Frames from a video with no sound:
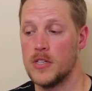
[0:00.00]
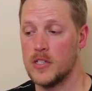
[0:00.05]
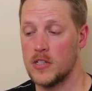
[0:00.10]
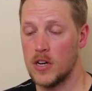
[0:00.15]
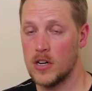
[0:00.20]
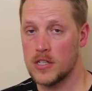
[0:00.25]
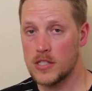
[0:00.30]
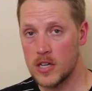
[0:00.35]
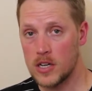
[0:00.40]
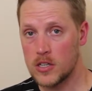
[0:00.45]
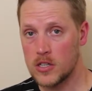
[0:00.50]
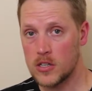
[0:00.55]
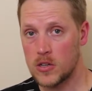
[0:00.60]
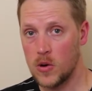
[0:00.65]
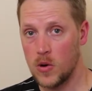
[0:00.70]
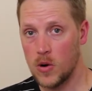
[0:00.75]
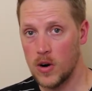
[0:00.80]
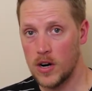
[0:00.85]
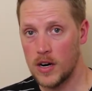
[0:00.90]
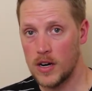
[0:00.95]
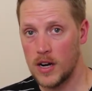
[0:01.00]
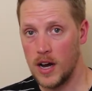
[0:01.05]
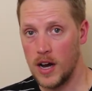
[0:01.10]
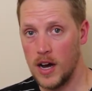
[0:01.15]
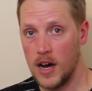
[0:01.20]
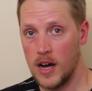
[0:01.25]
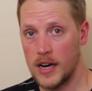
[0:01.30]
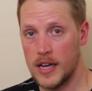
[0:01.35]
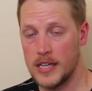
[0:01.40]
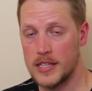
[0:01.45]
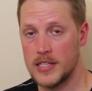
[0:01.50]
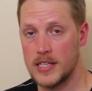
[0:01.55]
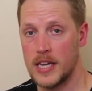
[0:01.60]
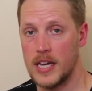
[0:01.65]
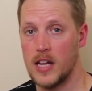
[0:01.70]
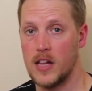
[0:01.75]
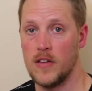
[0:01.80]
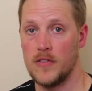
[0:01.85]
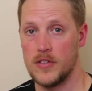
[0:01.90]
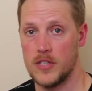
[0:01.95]
Desserts are scored on a
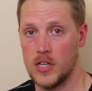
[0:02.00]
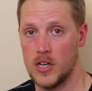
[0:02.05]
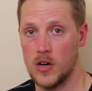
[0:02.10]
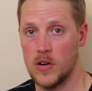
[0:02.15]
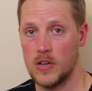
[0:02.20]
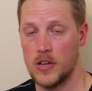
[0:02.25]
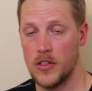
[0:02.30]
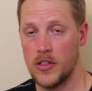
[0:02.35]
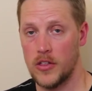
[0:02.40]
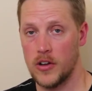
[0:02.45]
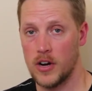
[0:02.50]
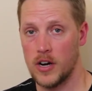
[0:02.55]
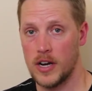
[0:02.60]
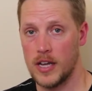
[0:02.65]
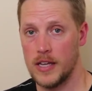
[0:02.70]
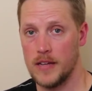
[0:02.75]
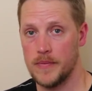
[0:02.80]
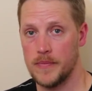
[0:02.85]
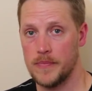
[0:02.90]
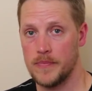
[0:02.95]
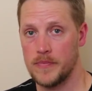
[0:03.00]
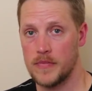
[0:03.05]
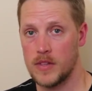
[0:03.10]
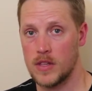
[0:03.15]
scale of 0 to 30,